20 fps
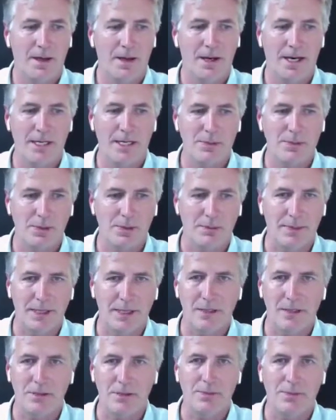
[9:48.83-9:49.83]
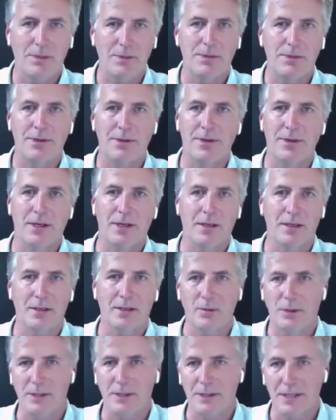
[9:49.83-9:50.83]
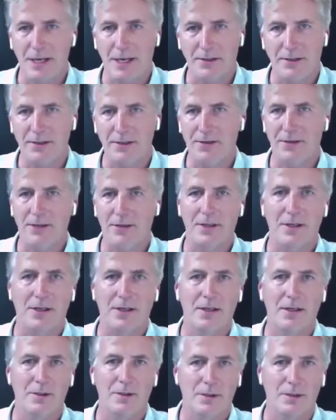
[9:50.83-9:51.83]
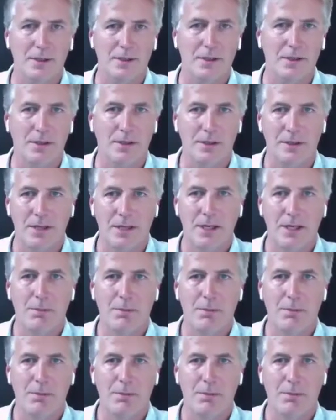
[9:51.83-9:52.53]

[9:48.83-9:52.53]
hospital maintenance people think and what doctors think and what the